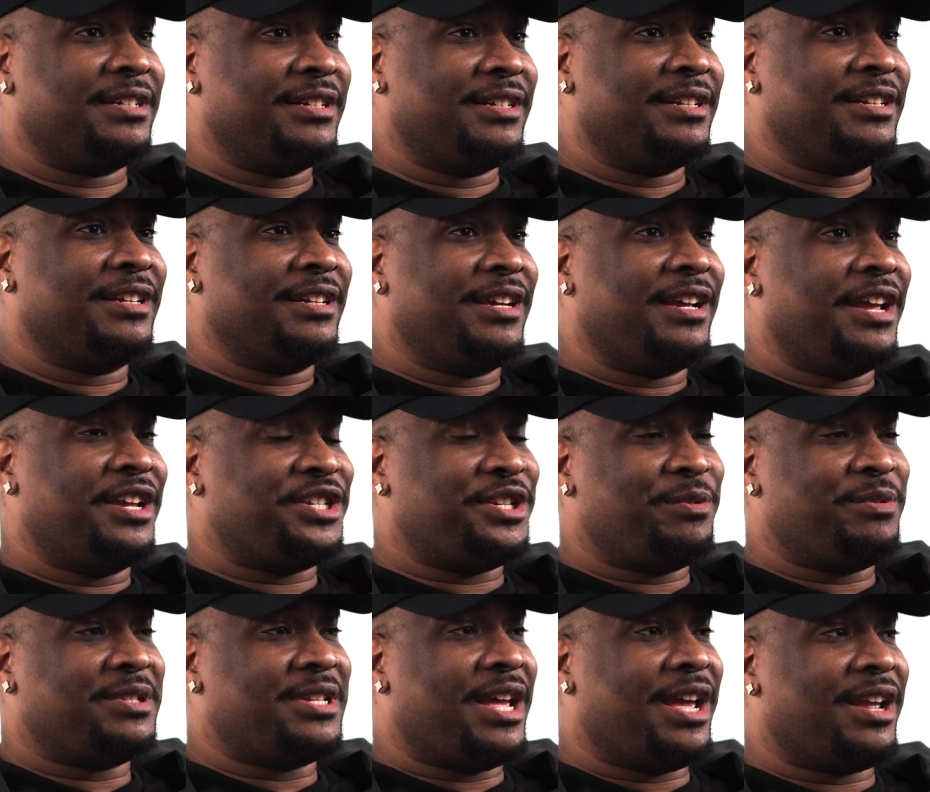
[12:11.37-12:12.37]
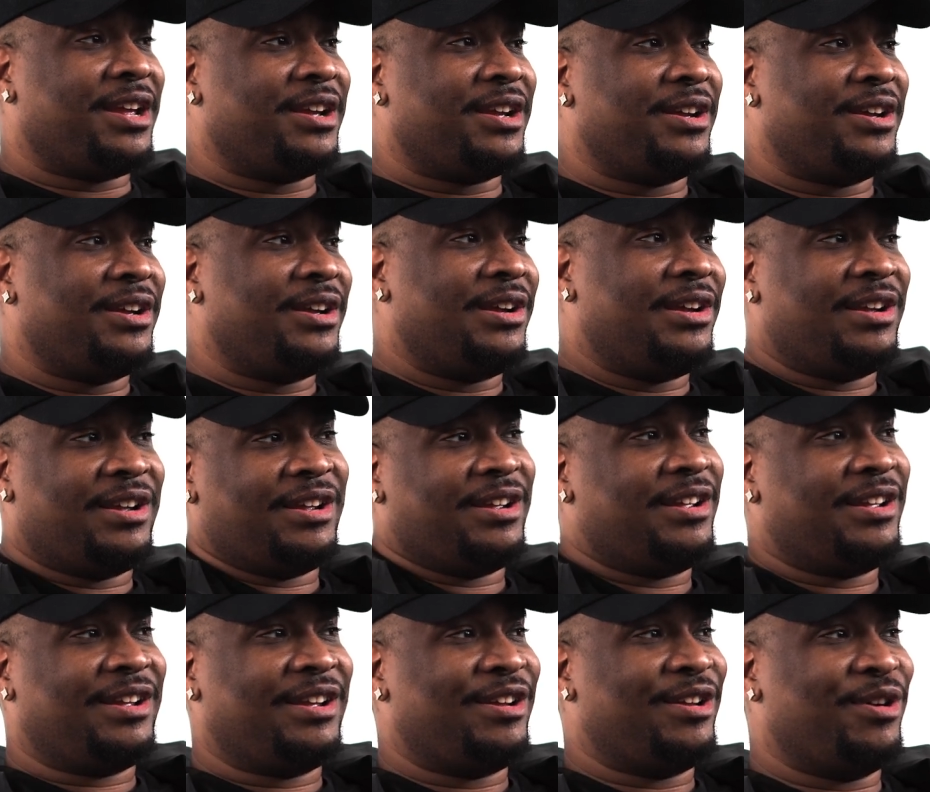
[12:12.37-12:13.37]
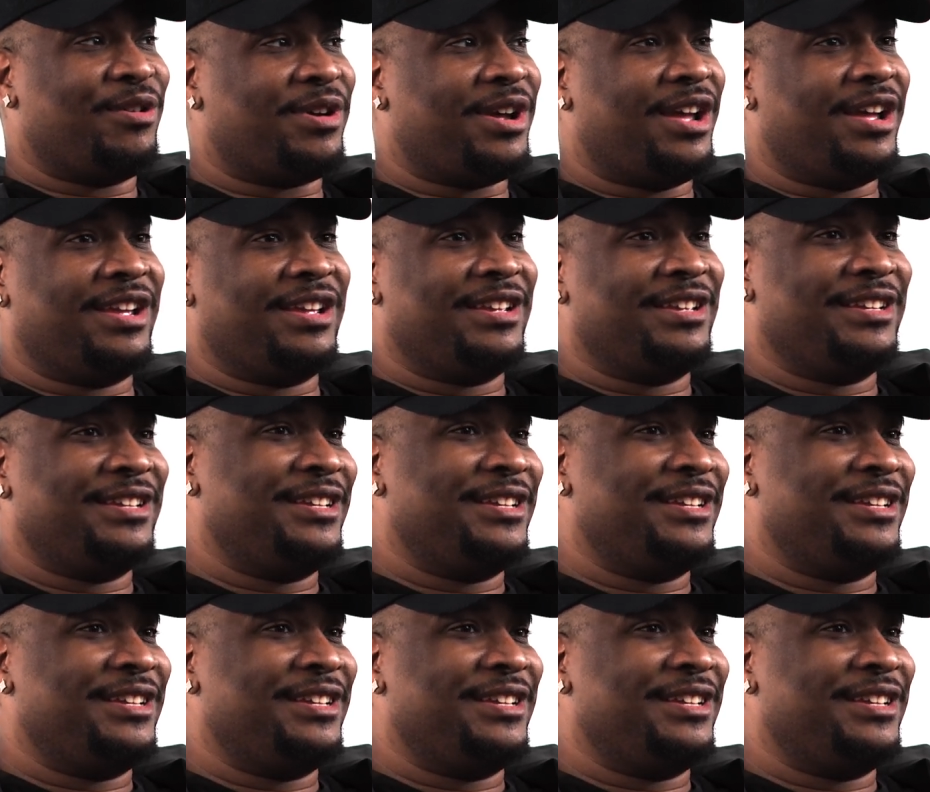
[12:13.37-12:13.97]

Damn. And she was like, okay.